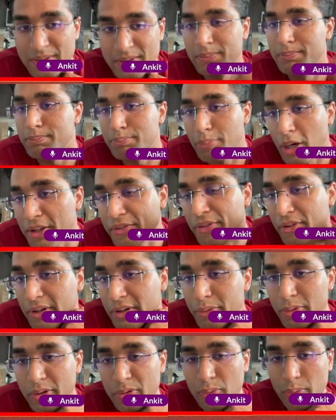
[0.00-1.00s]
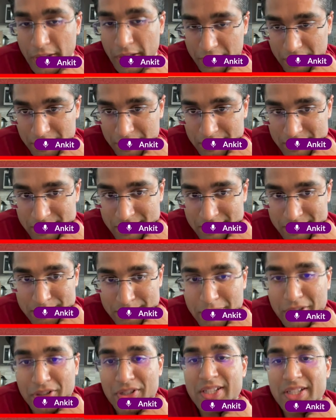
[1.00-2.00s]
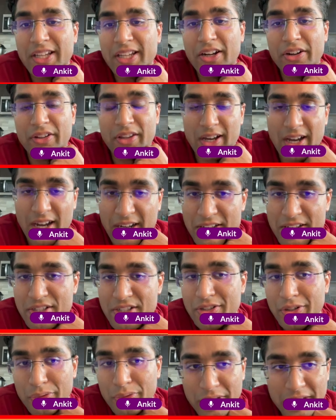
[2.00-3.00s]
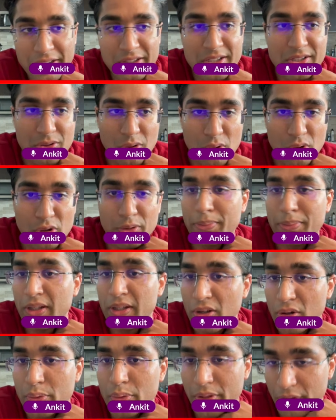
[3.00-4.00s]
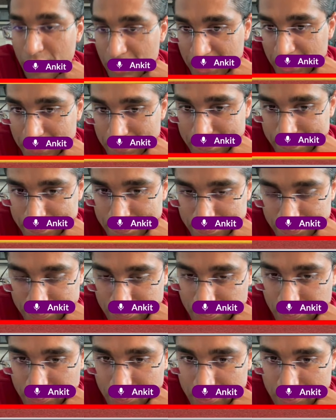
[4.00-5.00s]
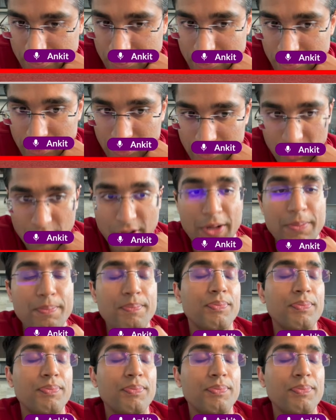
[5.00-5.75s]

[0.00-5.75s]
Bot 3 would win because they are the highest unique score below 30. Okay?